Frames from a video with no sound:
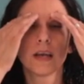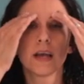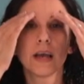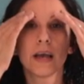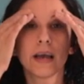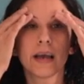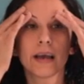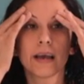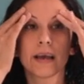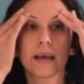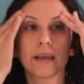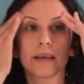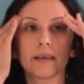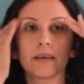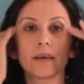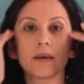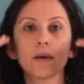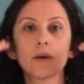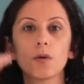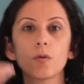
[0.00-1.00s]
And
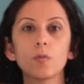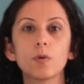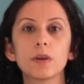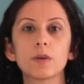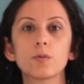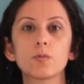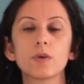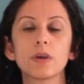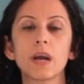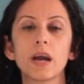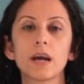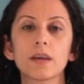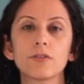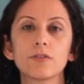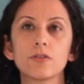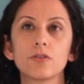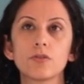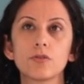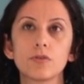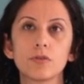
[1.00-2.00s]
what we had
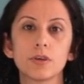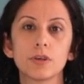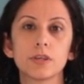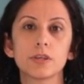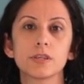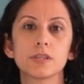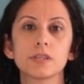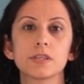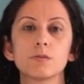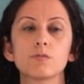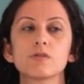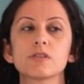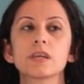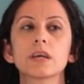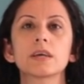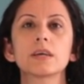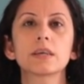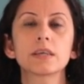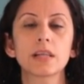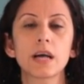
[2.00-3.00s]
to do is, it was
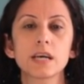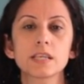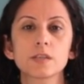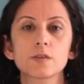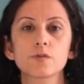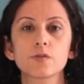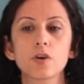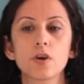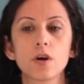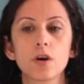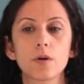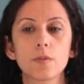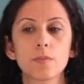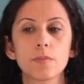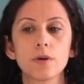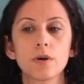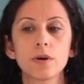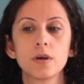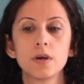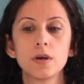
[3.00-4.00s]
like a class from,
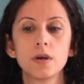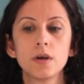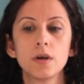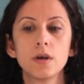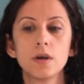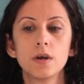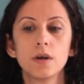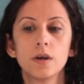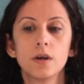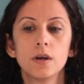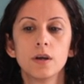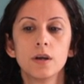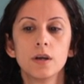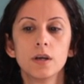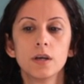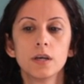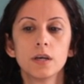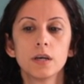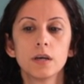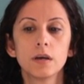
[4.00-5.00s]

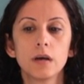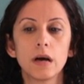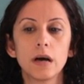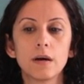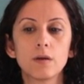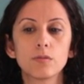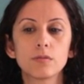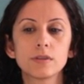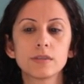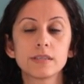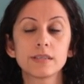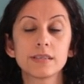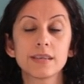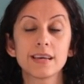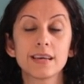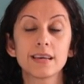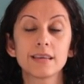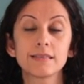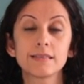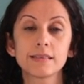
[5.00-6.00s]
I would
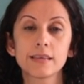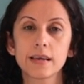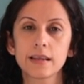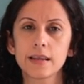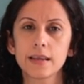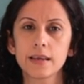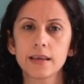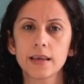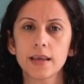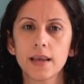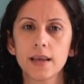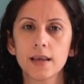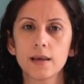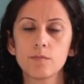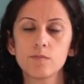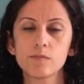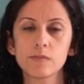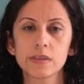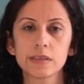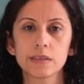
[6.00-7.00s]
say 10
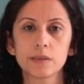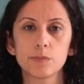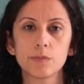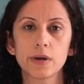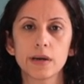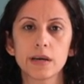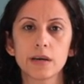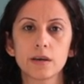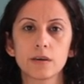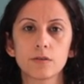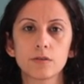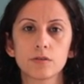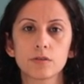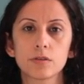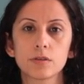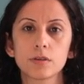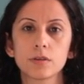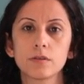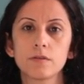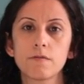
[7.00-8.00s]
a.m. till about
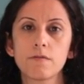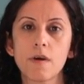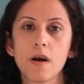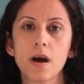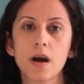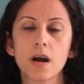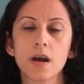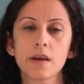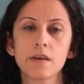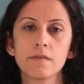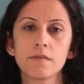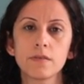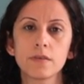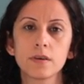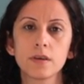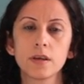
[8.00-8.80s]
5.